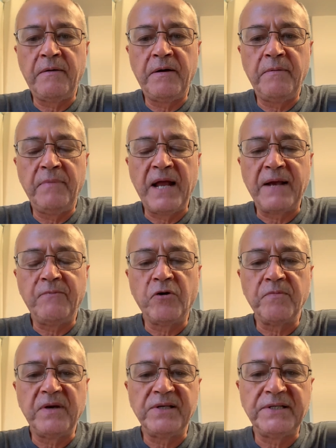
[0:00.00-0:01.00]
Blackboard
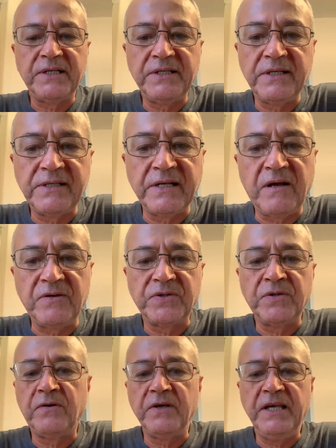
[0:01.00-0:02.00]
messages and
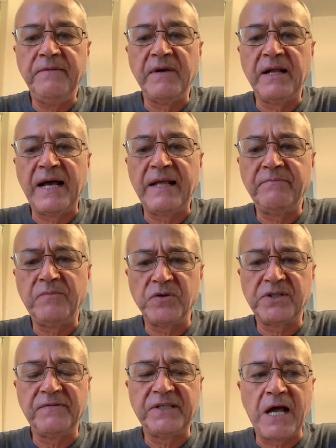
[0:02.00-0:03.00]
also email. And most
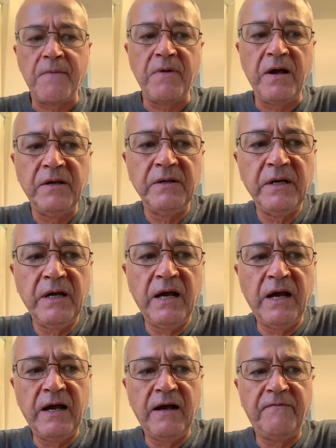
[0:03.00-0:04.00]
of the time
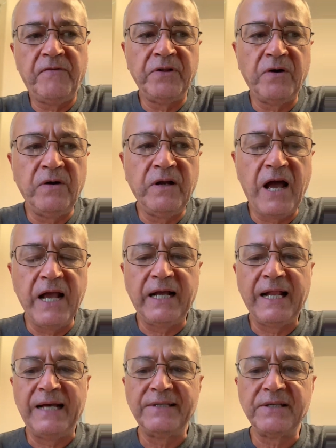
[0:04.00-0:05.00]
for the online
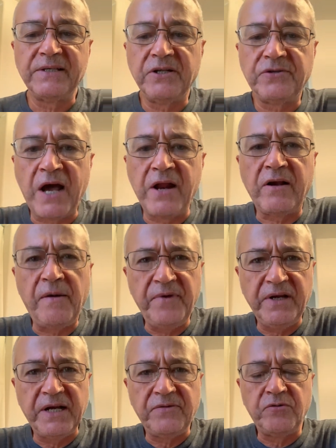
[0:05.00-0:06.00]
classes, I try to
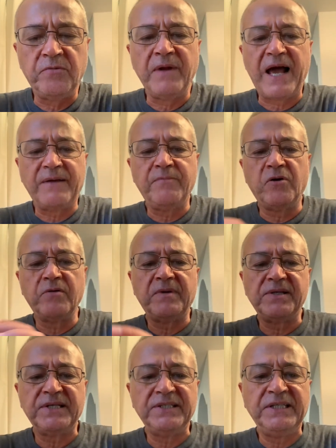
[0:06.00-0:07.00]
communicate through Blackboard
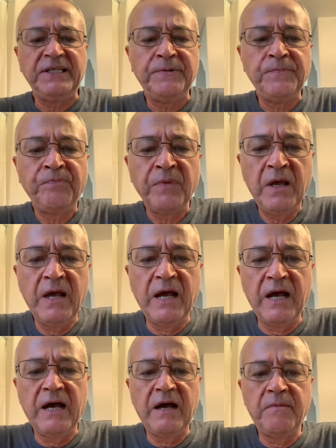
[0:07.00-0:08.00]
messaging,
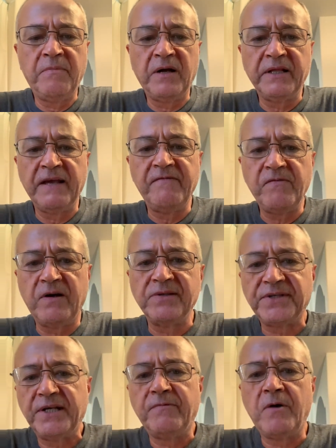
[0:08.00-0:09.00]
but every
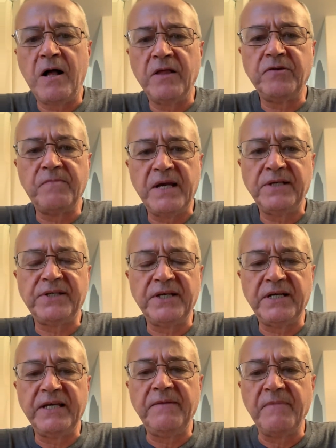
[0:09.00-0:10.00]
once in a while you may see
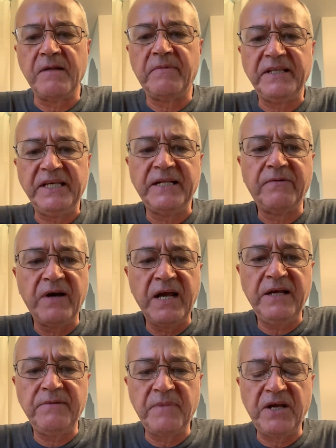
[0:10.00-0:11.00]
an email. But either
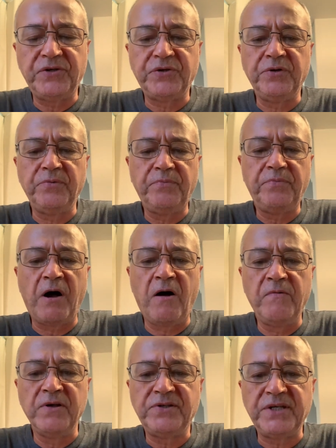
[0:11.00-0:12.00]
way, make sure you
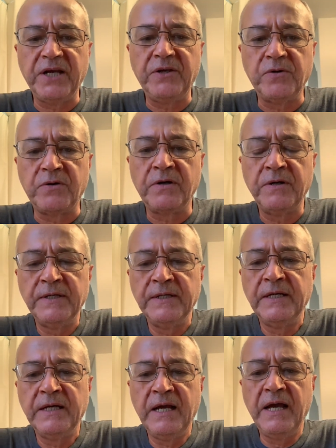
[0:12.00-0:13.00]
always check your
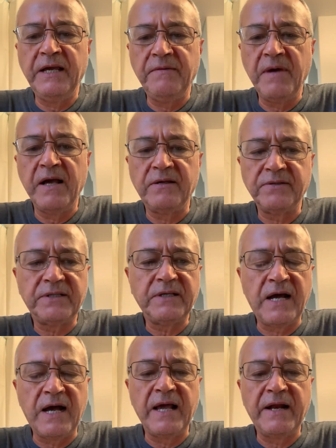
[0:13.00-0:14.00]
emails
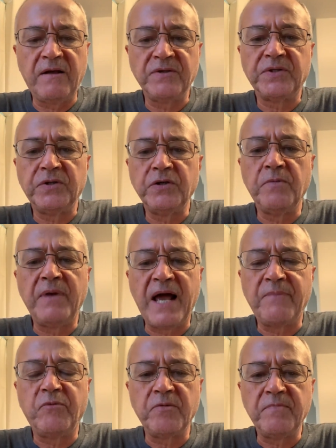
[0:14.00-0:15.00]
and also your
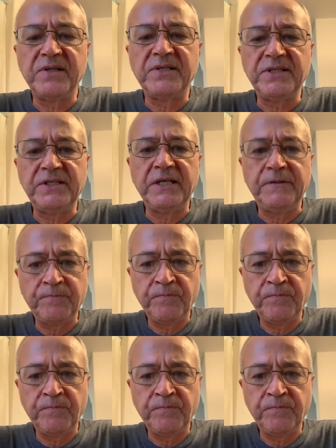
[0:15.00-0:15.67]
Blackboard messaging